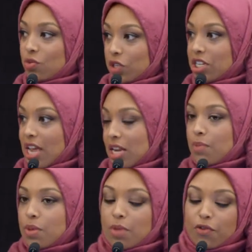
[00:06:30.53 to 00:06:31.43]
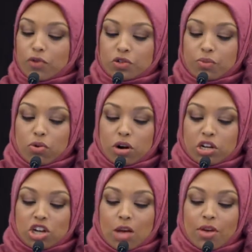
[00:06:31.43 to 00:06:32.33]
which ended up being my first reporting
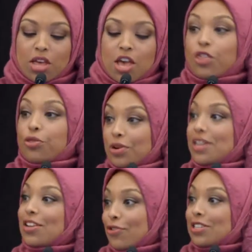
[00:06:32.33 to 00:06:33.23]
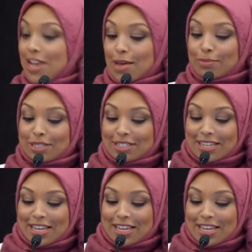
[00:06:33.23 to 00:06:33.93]
job, 3 different times.